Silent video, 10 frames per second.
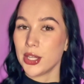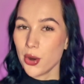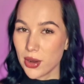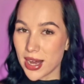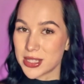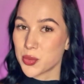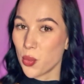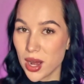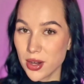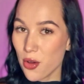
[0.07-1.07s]
know guys,
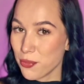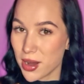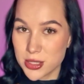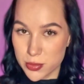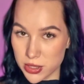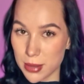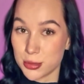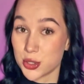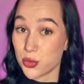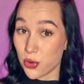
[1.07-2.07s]
one of my
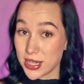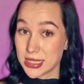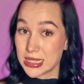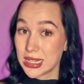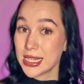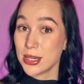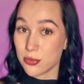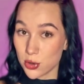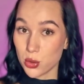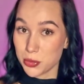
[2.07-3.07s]
subscribers recently
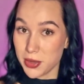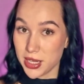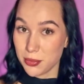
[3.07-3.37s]
wrote me